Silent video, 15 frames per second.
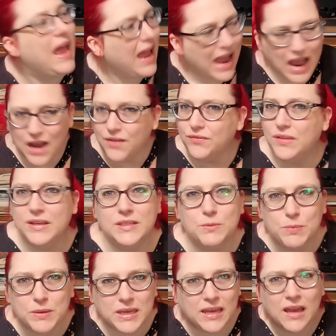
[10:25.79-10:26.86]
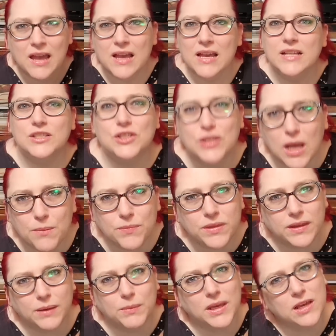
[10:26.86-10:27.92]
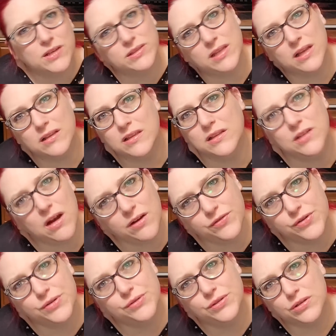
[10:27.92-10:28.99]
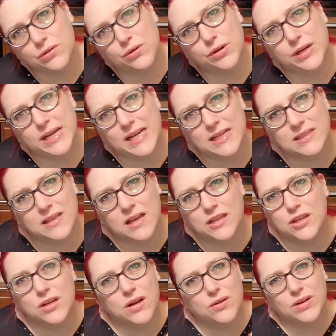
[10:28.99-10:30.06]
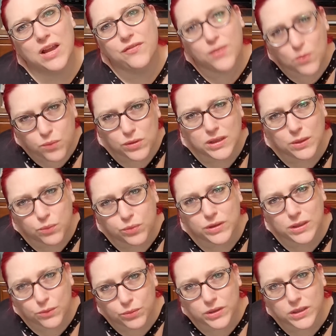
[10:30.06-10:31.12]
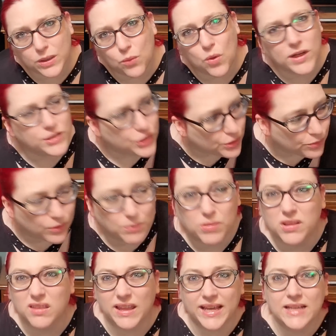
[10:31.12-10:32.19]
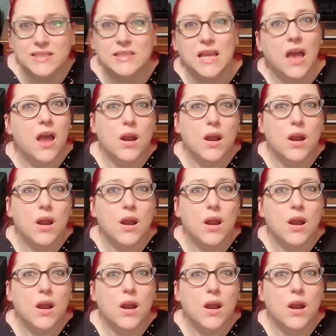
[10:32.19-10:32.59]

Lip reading: have this be something, because the Doctor Who story is, you know, if you really, really, really want to replace